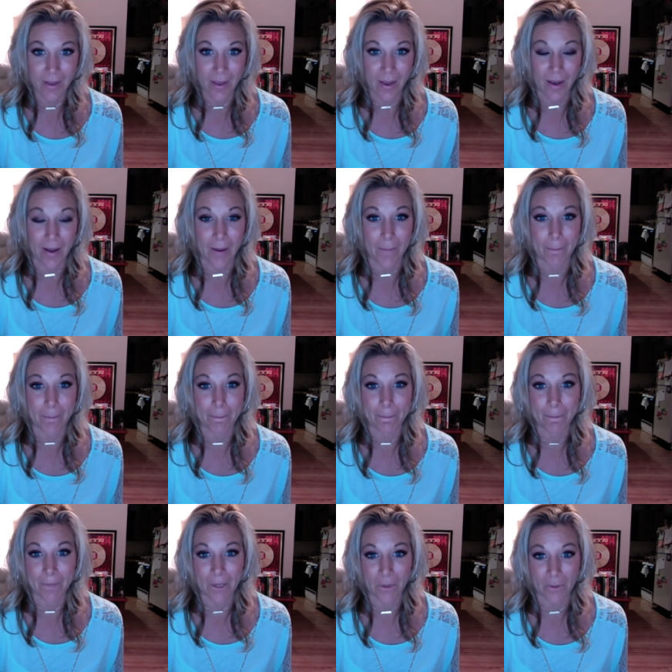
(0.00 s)

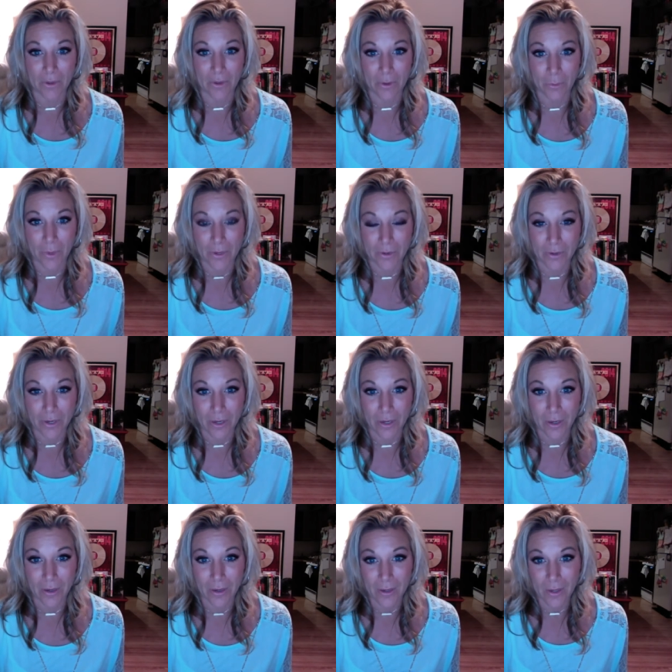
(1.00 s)
um, you know, they're
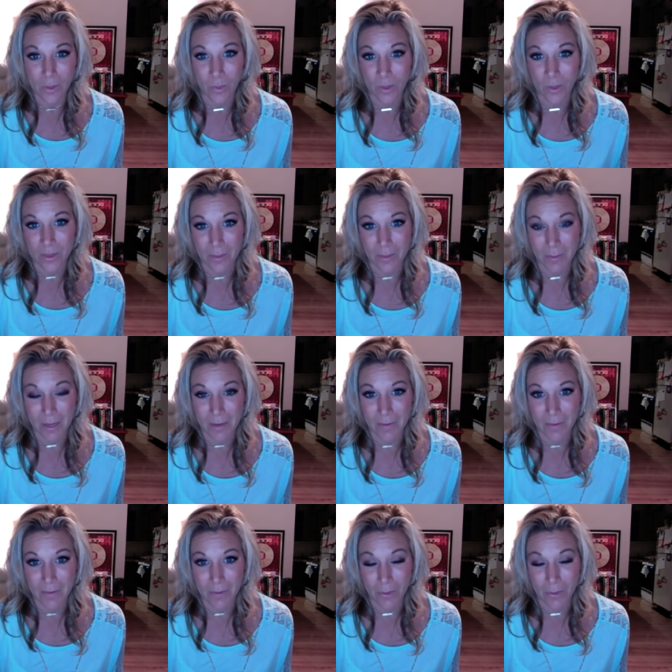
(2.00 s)
wondering what the,
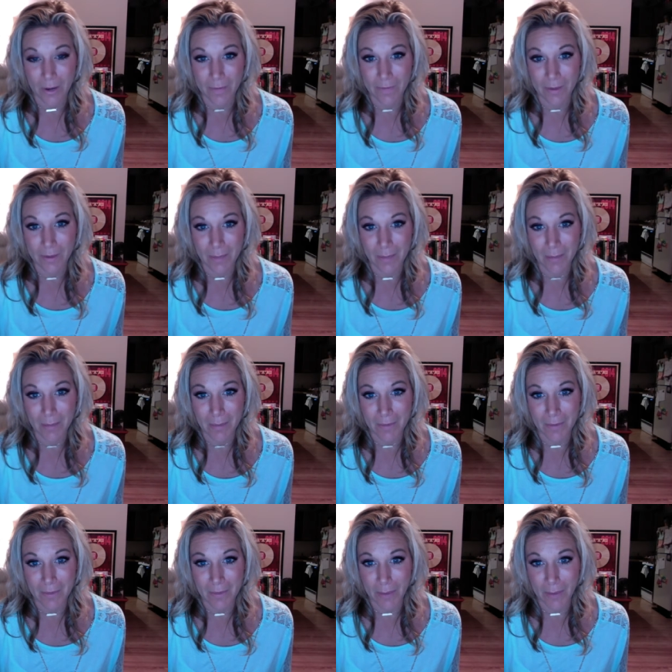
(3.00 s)
might, the right fit might
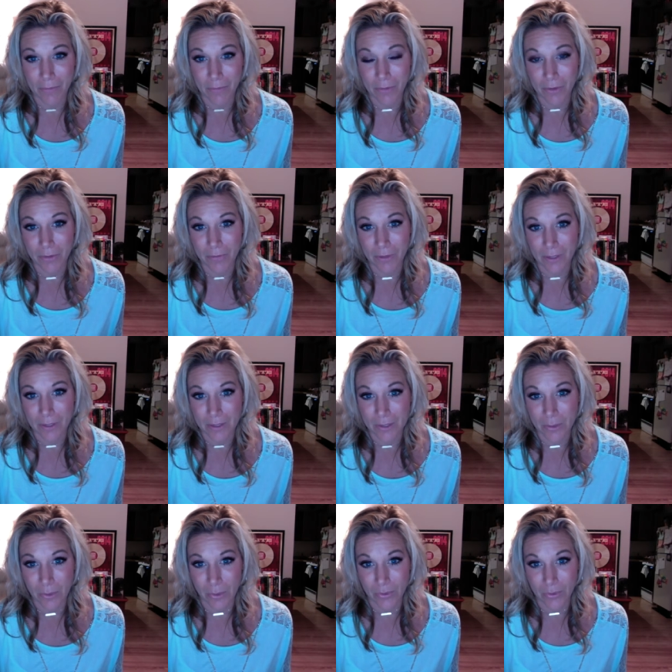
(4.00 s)
be for them for their fitness
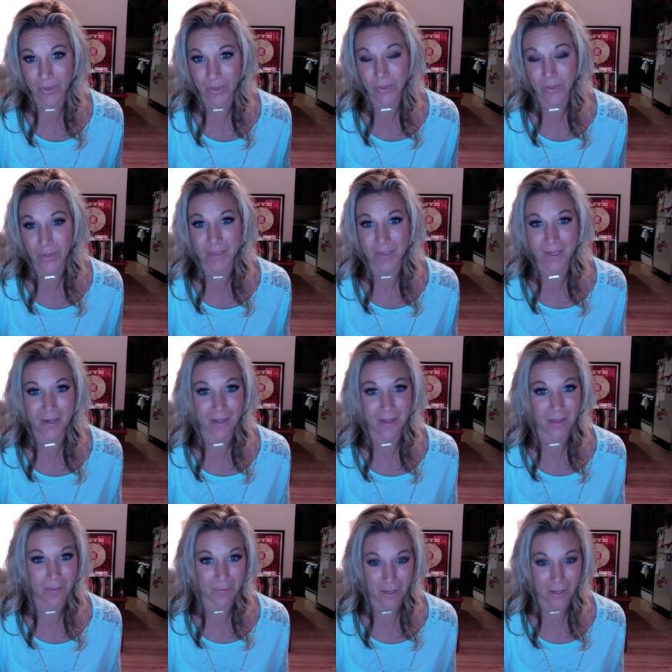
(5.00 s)
goals. So I'm
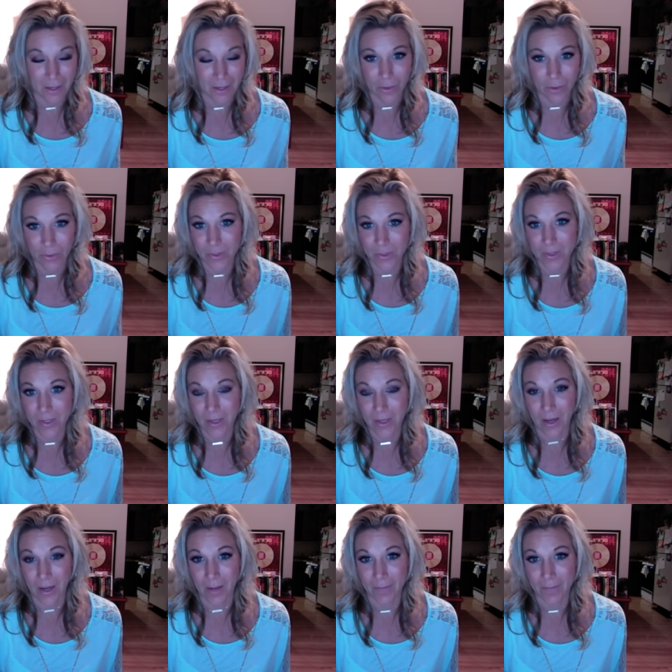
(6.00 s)
sending them videos
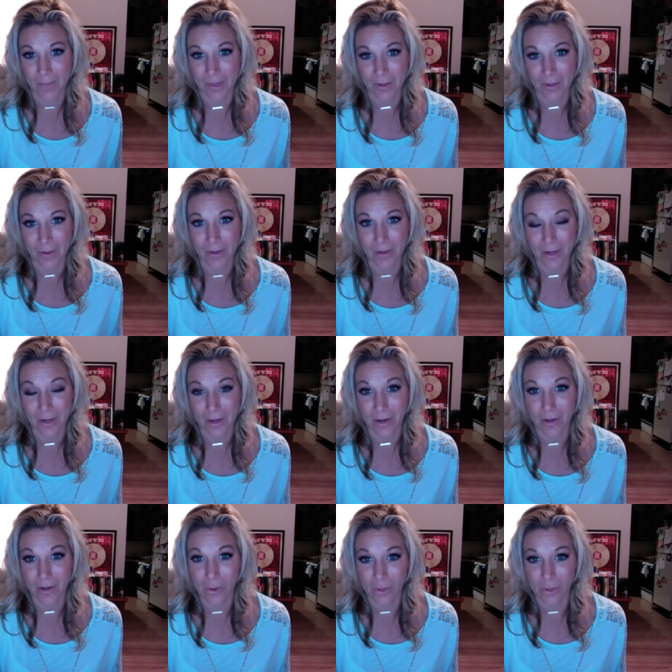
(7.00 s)
um, that are in
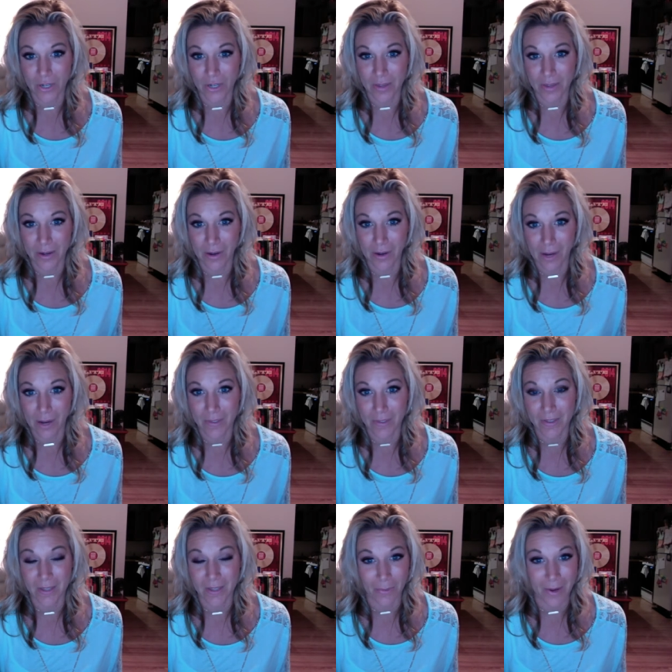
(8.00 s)
our Coach Online
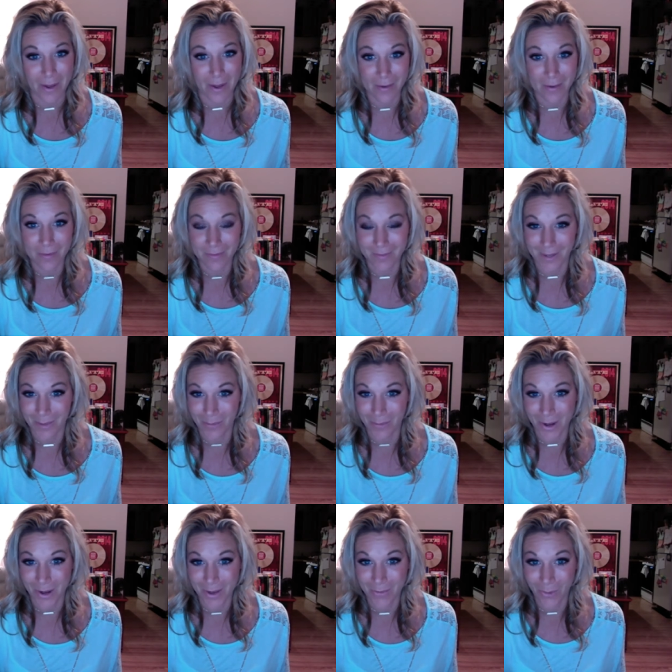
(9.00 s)
office already um,
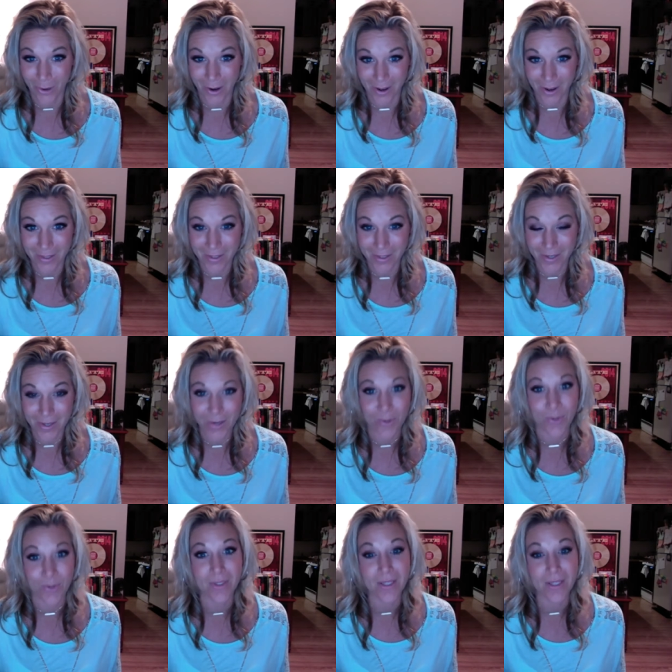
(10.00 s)
ready for us to
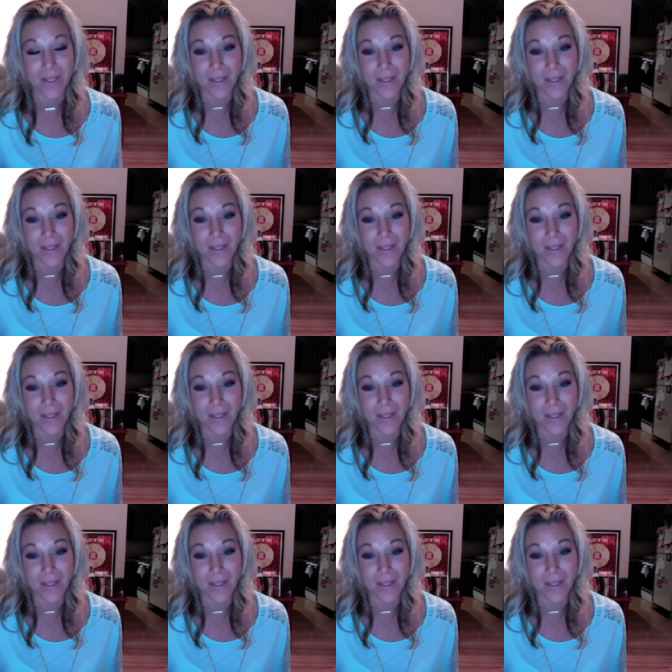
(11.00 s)
use.